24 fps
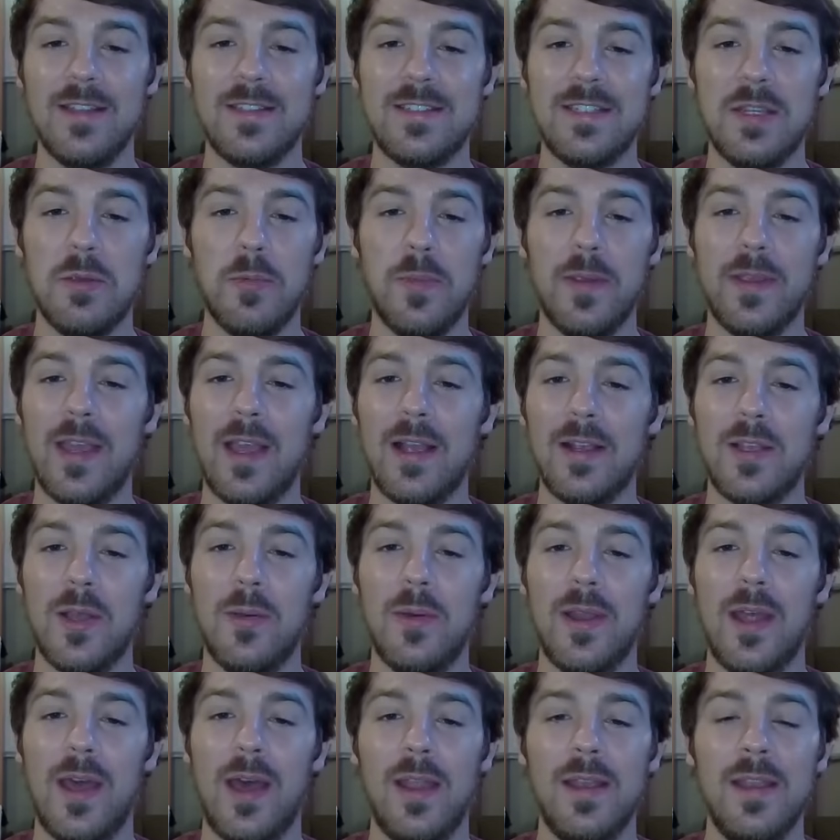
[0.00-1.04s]
see what we got
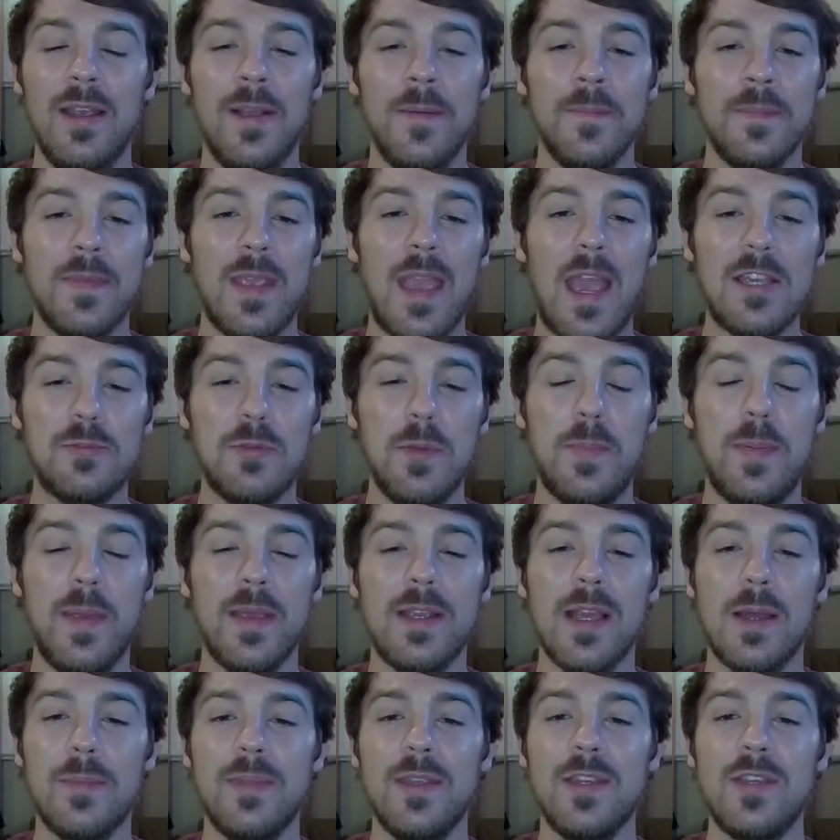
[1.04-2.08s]
going on as we
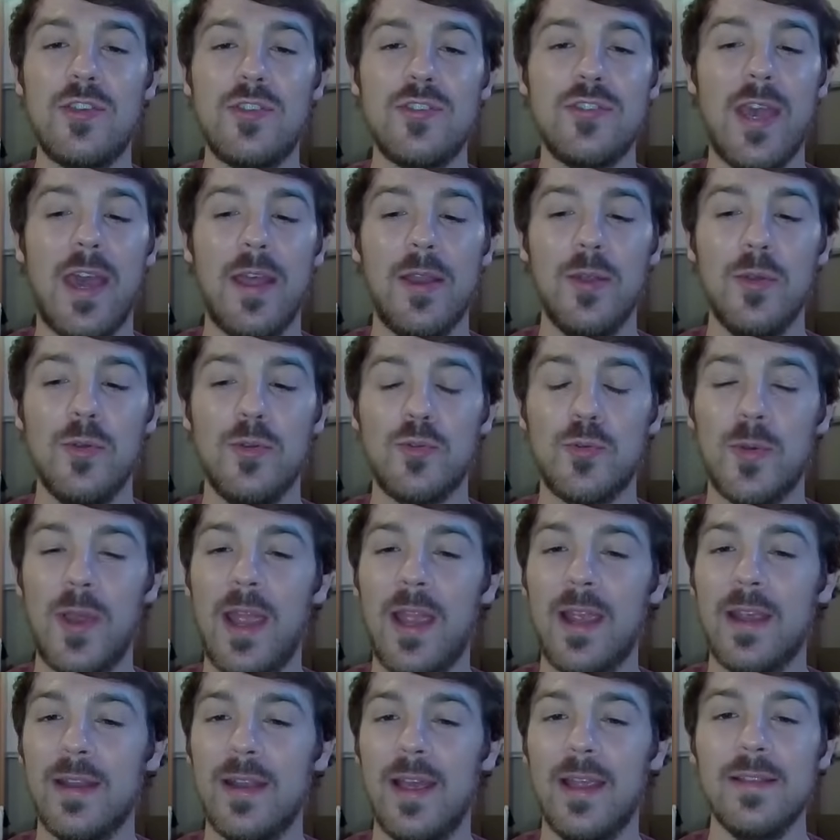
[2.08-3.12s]
pick up the Shadow
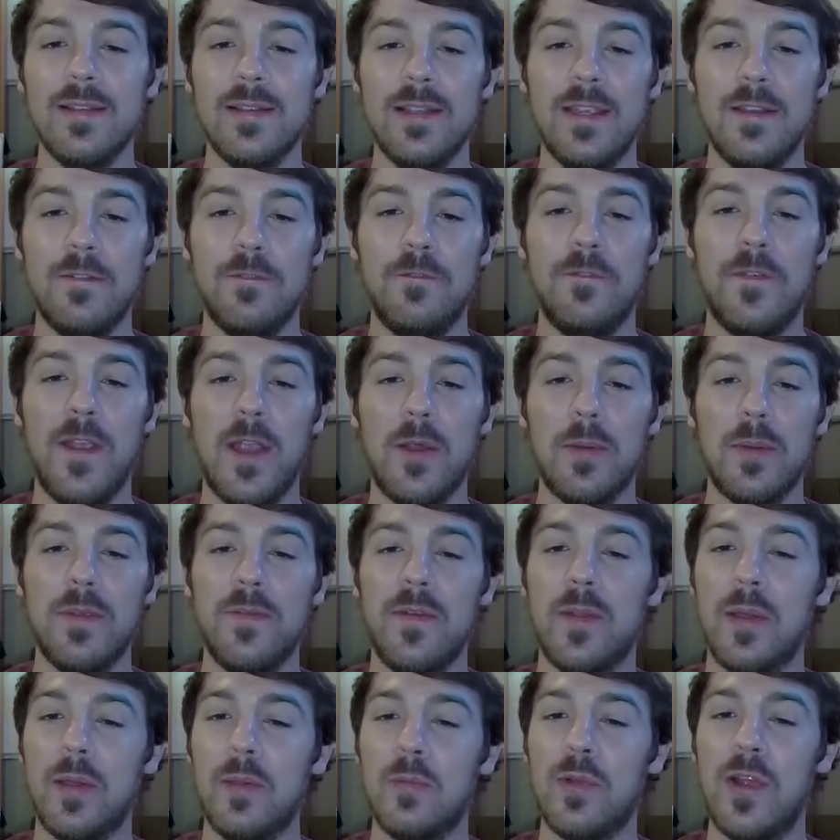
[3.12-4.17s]
Dragonite lead. Very,
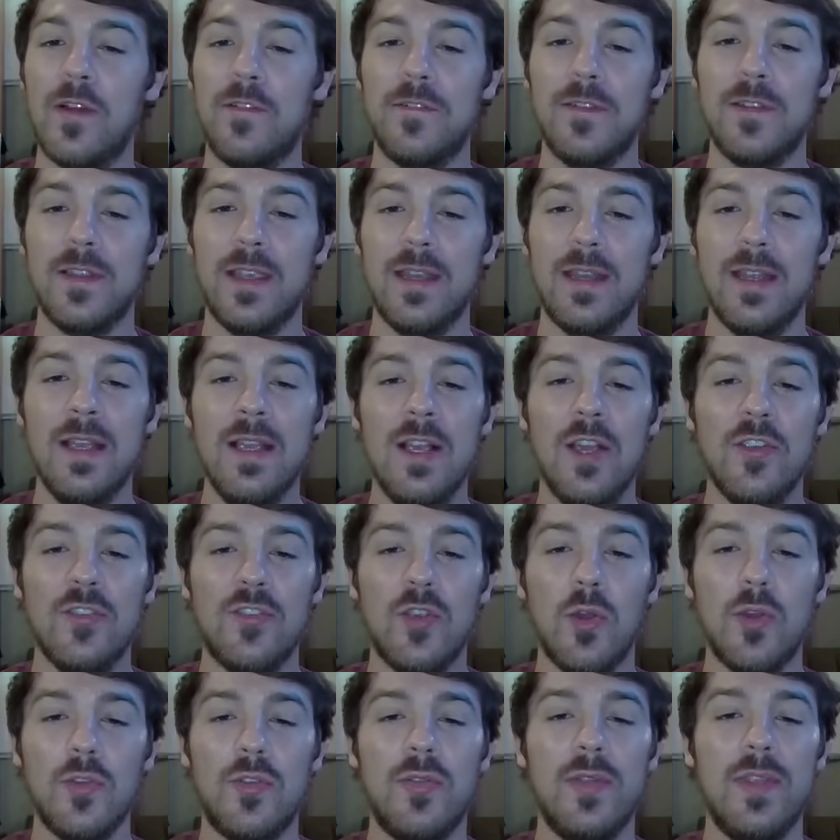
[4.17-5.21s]
very rough lead.
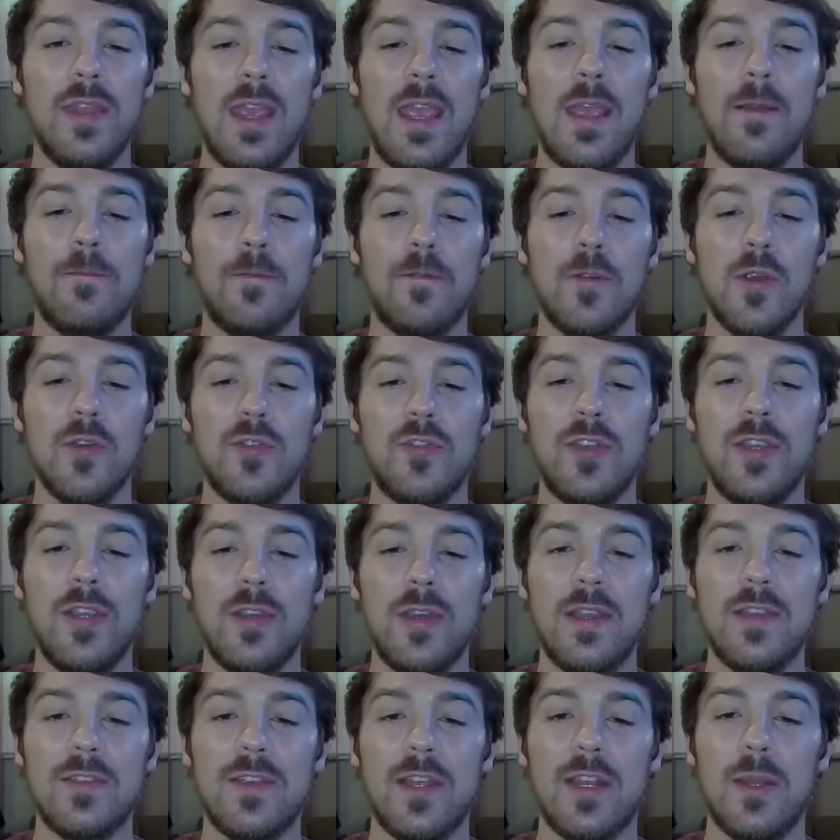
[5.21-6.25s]
So the Ampharos
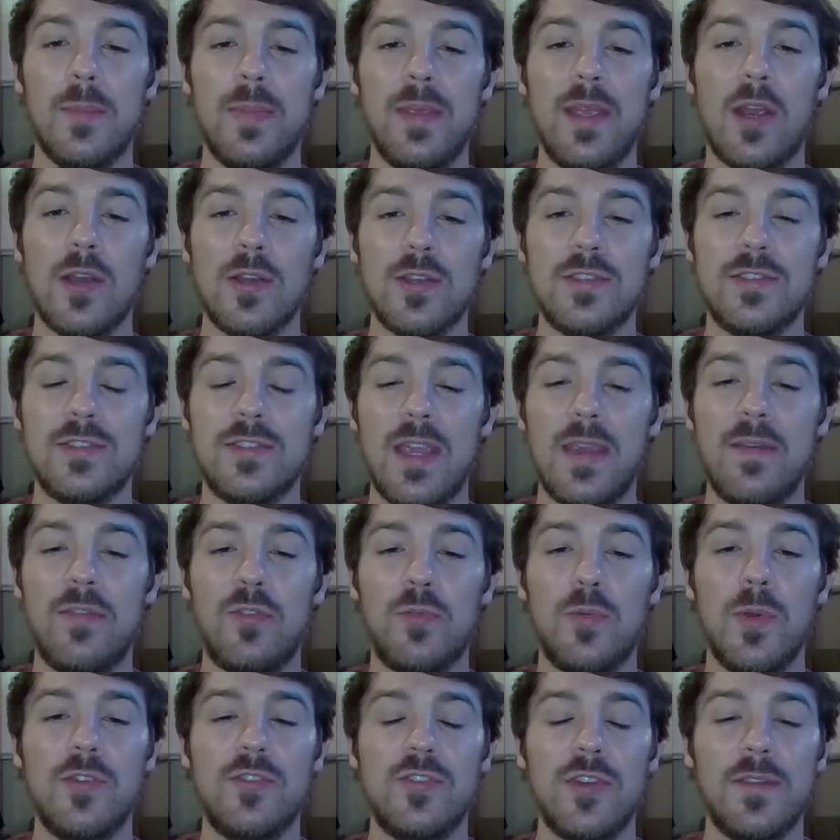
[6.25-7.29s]
here is going to be our safe
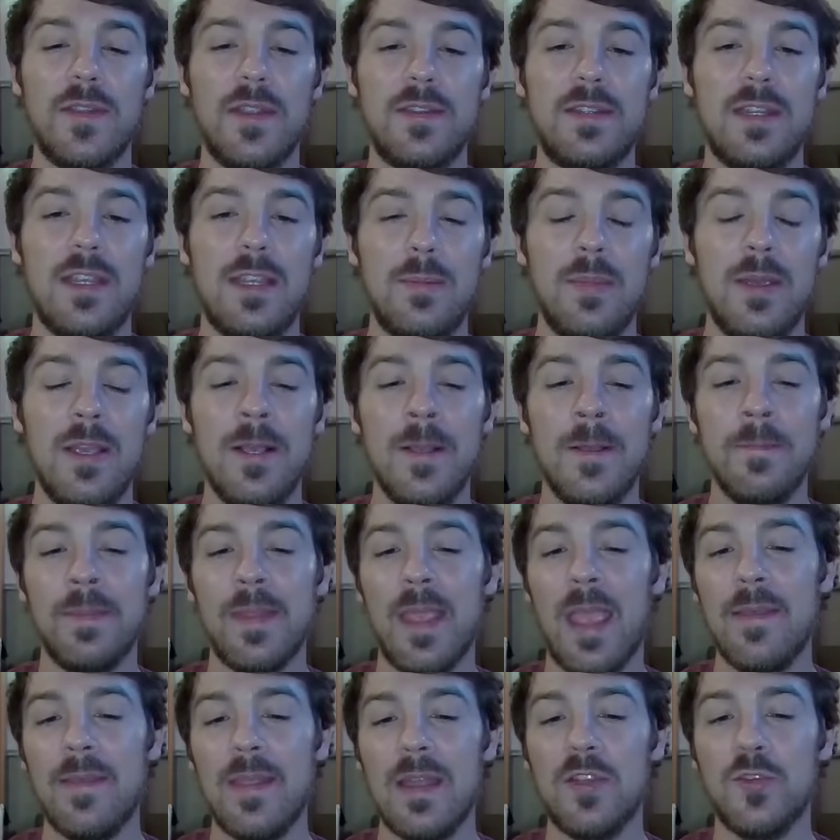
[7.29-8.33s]
switch on the team,
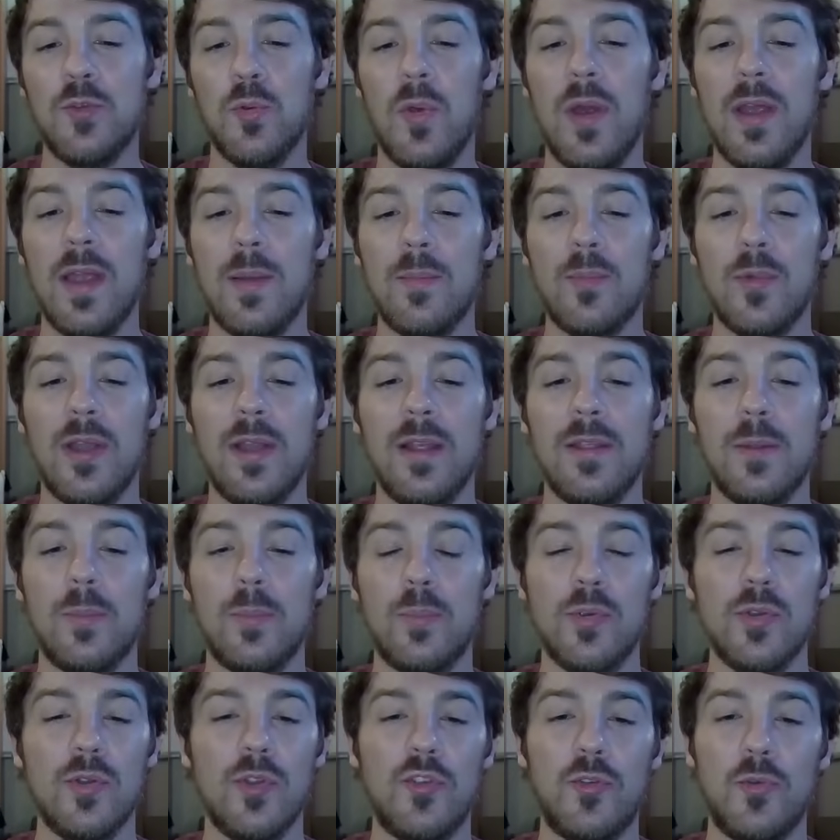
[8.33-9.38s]
and that is why I'm running the
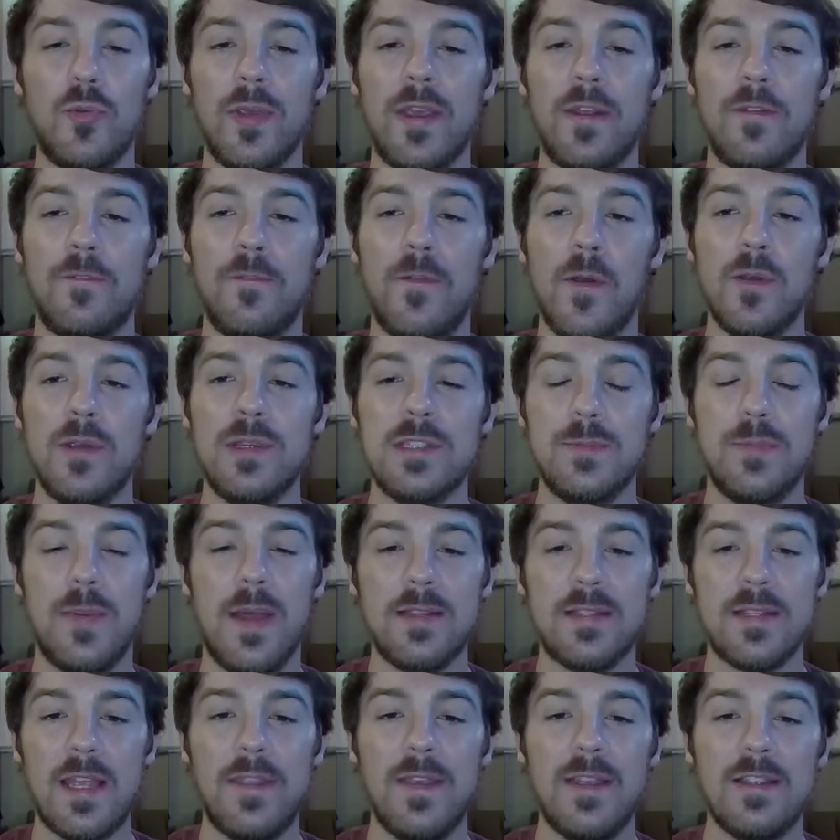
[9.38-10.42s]
Brutal Swing and Focus
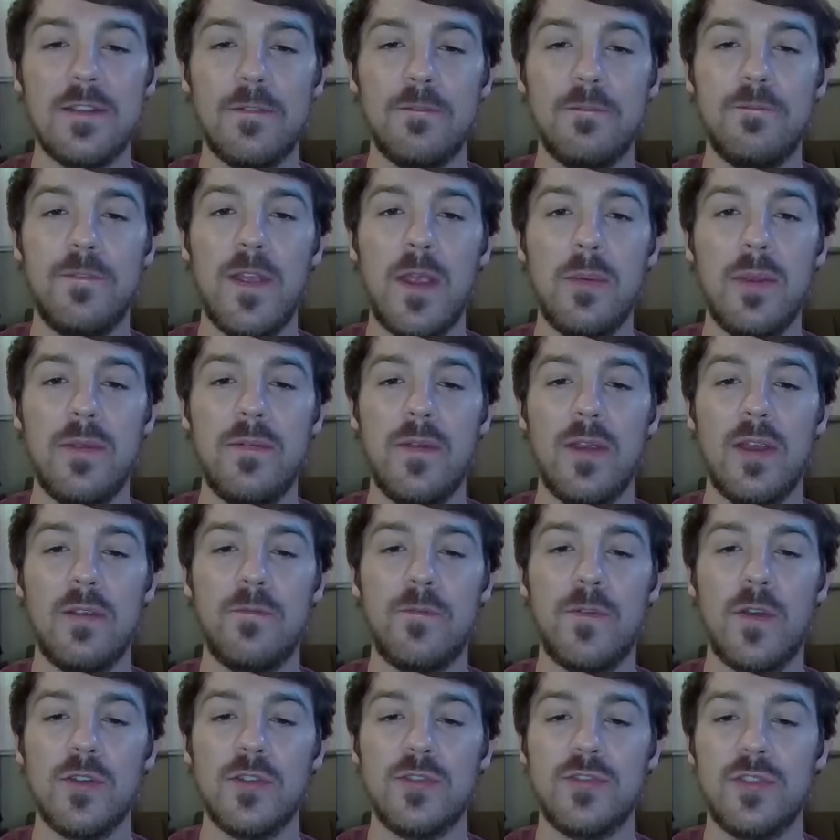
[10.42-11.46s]
Blast. I think it's a very, very
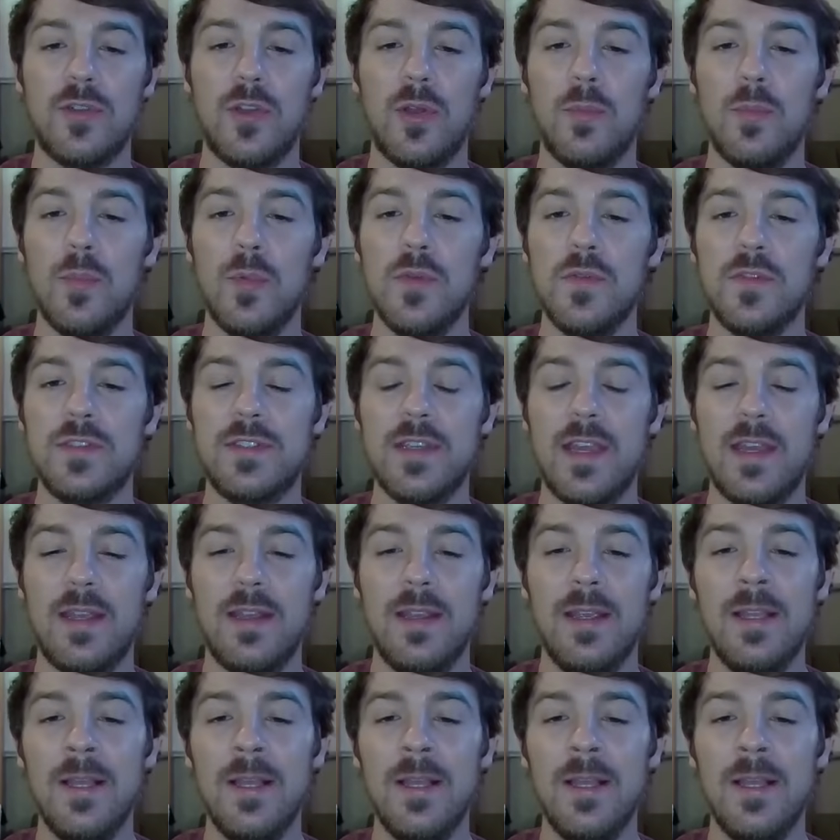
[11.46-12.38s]
versatile moveset,